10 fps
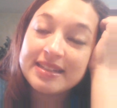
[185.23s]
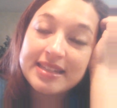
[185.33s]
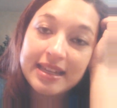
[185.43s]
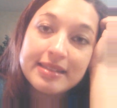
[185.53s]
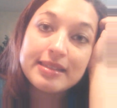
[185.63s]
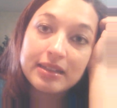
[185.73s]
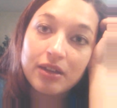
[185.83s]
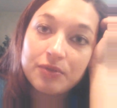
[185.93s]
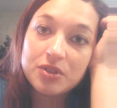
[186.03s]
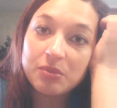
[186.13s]
intense
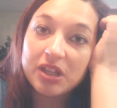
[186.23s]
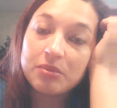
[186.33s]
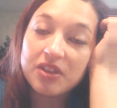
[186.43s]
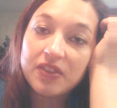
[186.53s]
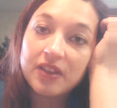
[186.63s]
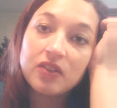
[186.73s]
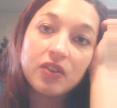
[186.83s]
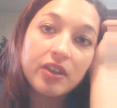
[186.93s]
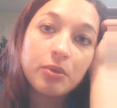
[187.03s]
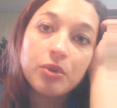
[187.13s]
enough to make me think
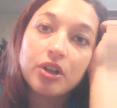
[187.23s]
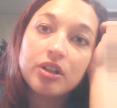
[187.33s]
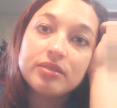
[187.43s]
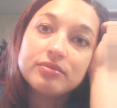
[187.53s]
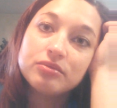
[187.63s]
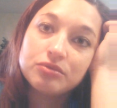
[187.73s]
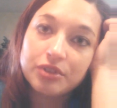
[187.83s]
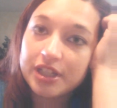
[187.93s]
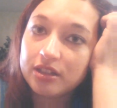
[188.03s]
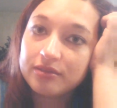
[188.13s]
that they were
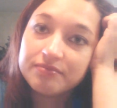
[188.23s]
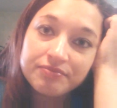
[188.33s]
real.